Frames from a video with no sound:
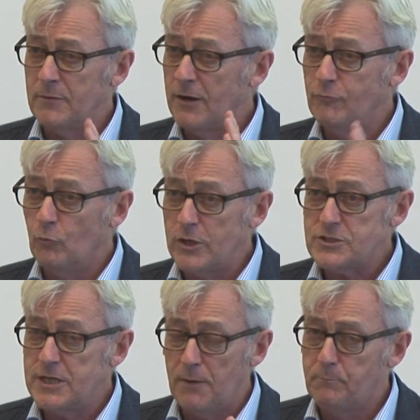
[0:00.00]
And if we want to
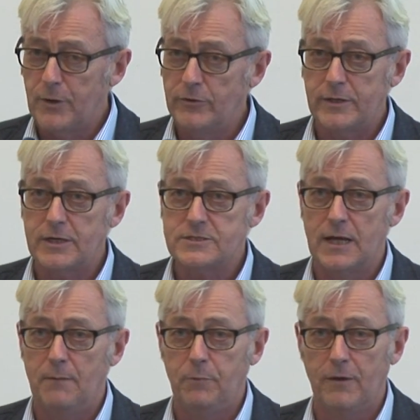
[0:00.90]
see a brilliant
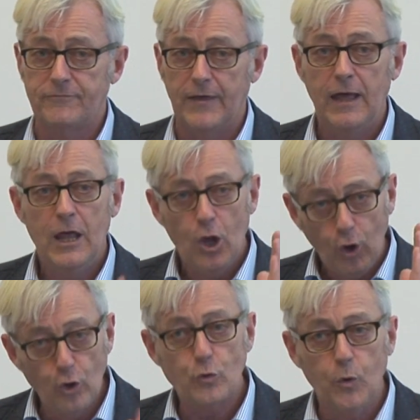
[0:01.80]
example of that,
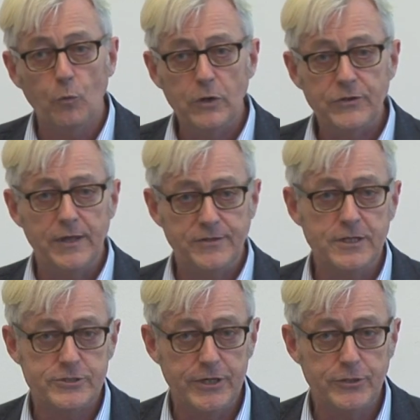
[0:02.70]
look what we did
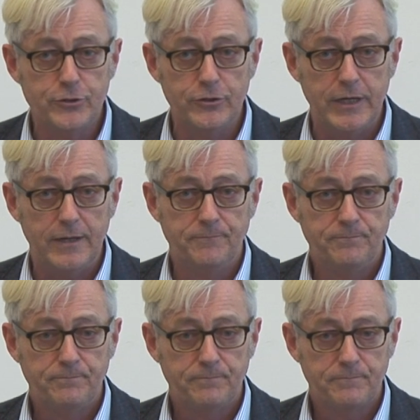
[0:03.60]
to Jade Goody.
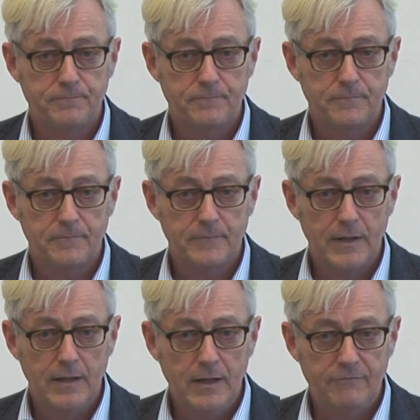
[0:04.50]

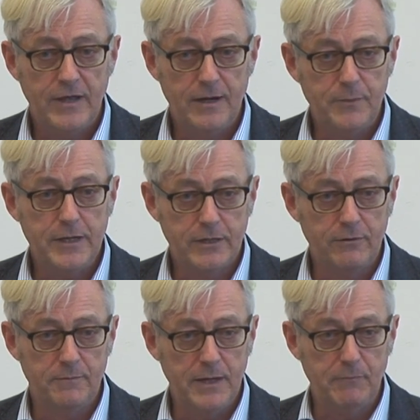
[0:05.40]
If anybody can
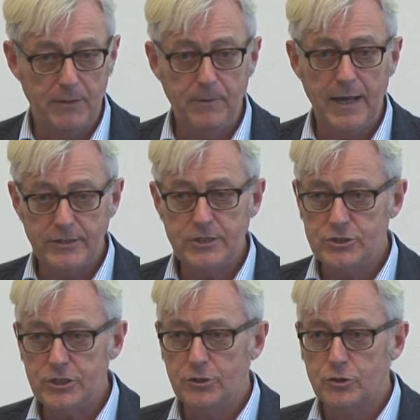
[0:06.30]
remember back to
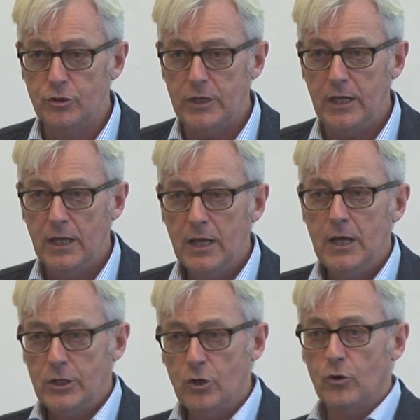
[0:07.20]
Jade Goody,
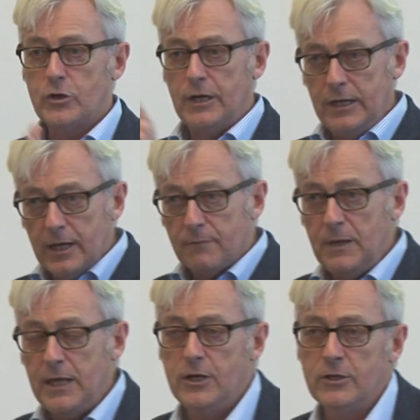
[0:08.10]
you know, career
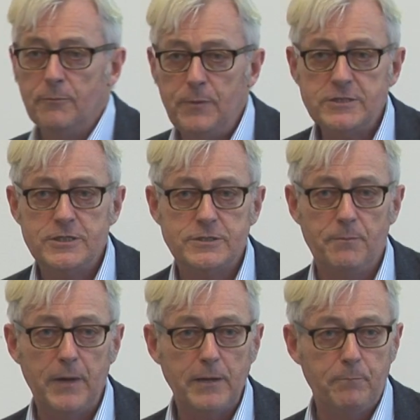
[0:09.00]
made on the basis
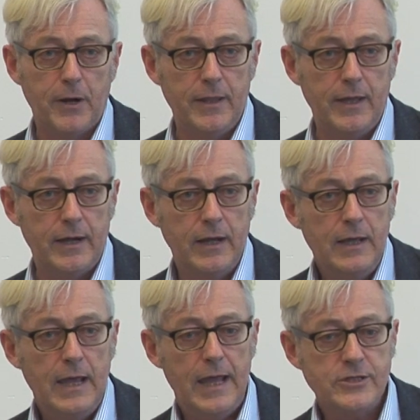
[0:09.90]
of Big Brother,
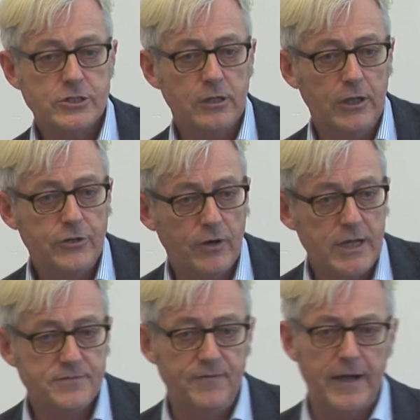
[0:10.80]
instantly
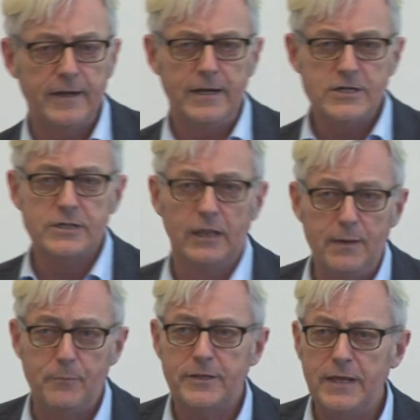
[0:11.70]
transferred into
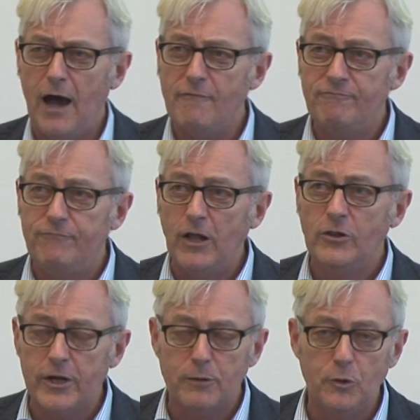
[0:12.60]
celebrity, a
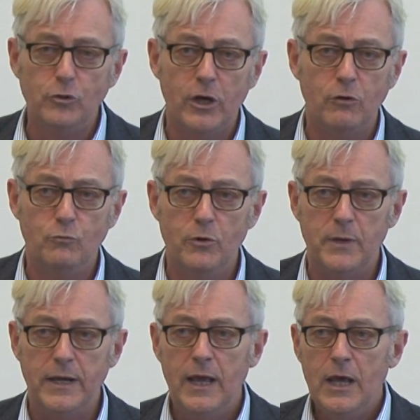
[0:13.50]
vulnerable young
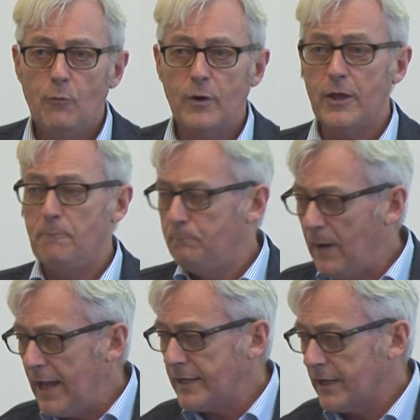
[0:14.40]
woman with a
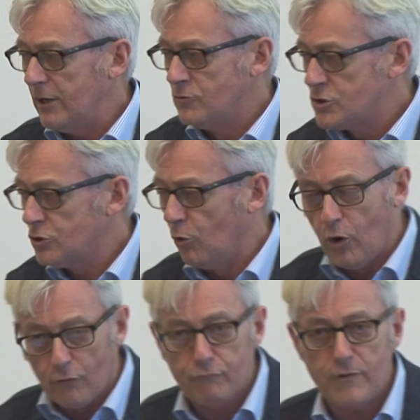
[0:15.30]
background so
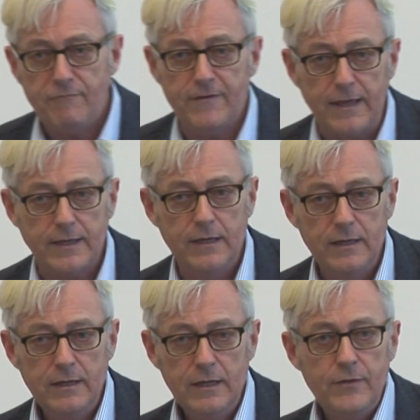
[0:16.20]
horrific
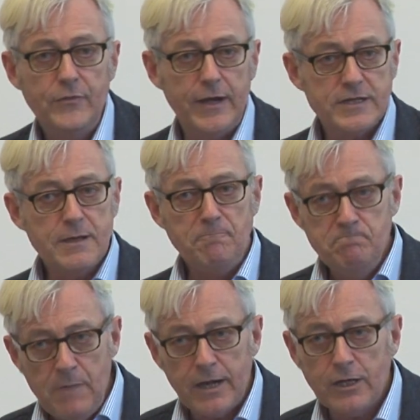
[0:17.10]
that it's a
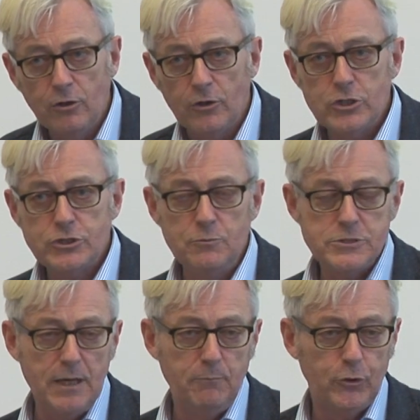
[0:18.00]
miracle that she
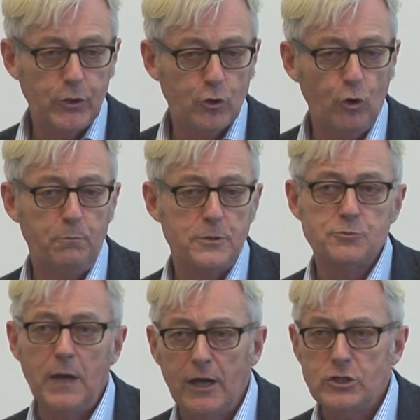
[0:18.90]
was able to cope as
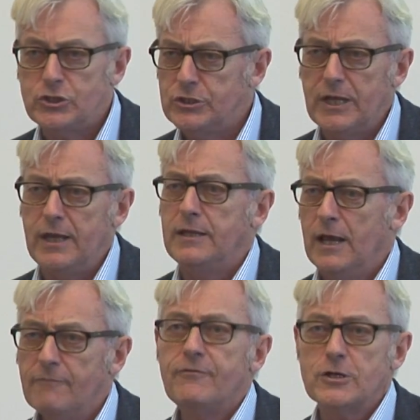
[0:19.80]
well as she did
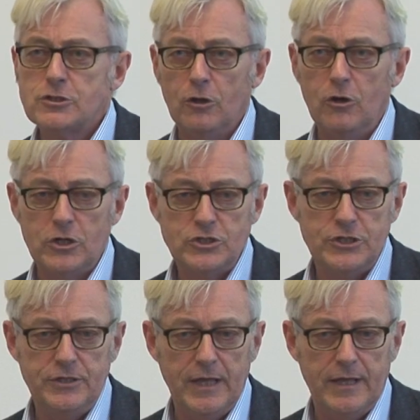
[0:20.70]
for as long as
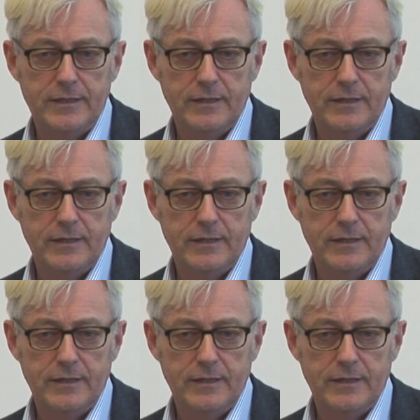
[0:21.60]
she did.